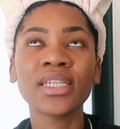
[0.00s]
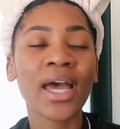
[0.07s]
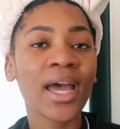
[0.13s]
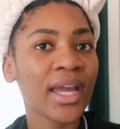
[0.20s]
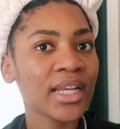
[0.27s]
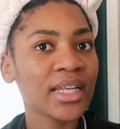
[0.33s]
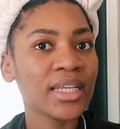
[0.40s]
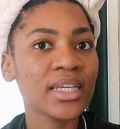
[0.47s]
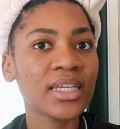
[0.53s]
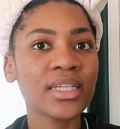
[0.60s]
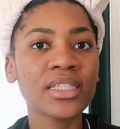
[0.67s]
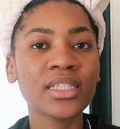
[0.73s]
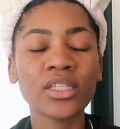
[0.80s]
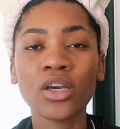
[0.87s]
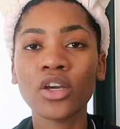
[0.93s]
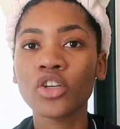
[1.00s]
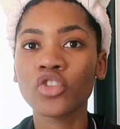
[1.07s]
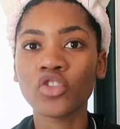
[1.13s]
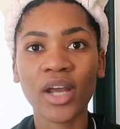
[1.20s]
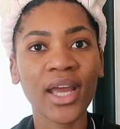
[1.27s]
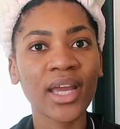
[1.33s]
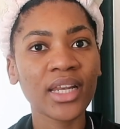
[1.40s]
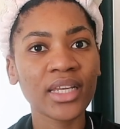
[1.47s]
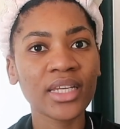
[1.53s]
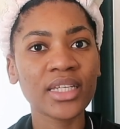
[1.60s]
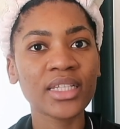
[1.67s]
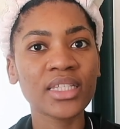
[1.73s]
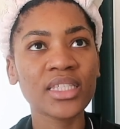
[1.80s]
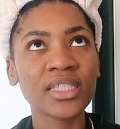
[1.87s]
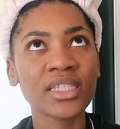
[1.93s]
tightness,
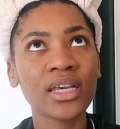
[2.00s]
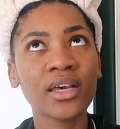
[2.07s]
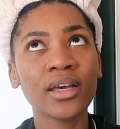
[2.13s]
dryness,